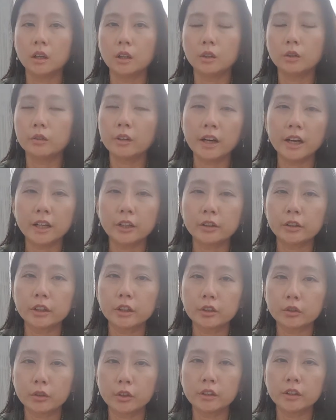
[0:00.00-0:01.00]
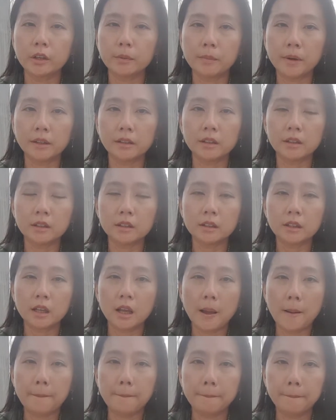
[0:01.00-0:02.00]
you are actually throwing the abundance
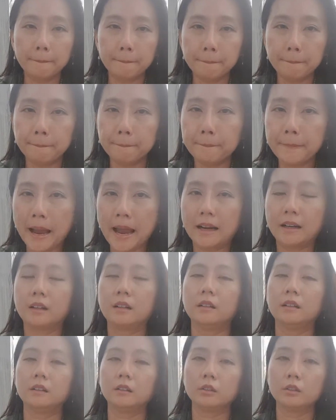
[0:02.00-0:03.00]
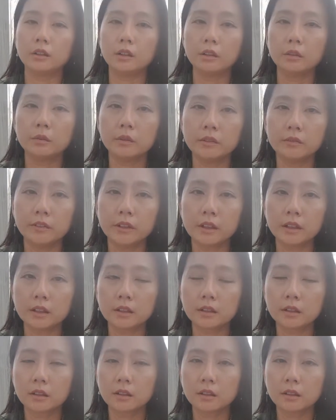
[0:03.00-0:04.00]
back to the universe."
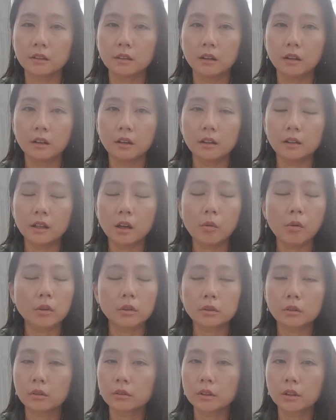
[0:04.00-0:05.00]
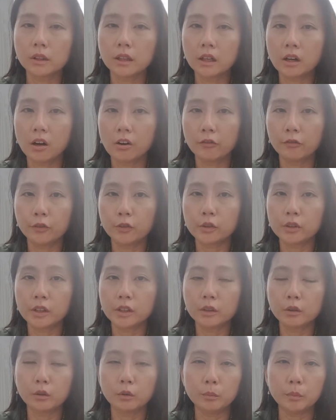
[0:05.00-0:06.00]
That was totally
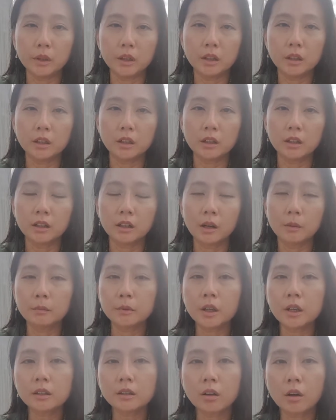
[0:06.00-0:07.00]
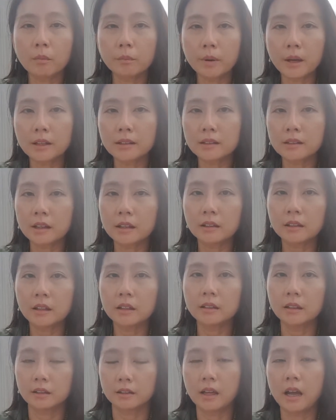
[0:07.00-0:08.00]
confusing to me. I'm just
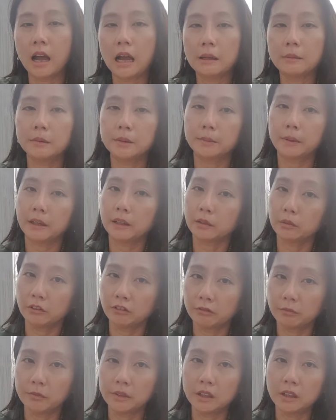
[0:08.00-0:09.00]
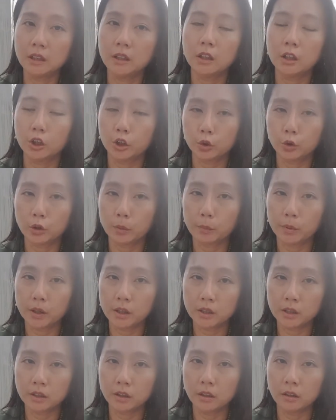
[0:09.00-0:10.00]
compensating the time spent with me to the
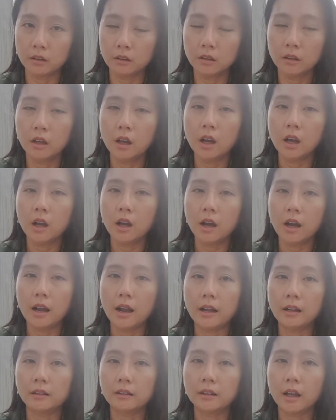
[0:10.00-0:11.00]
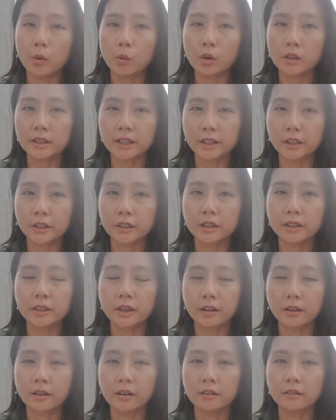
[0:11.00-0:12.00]
person, and that was actually
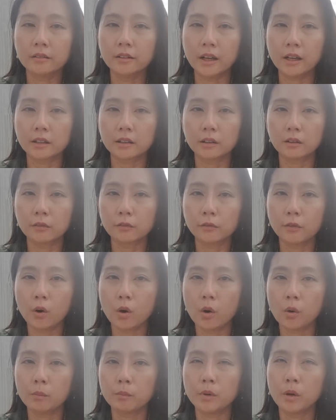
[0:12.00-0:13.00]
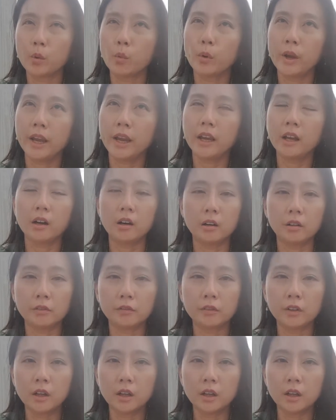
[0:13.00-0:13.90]
taken as a form, a way of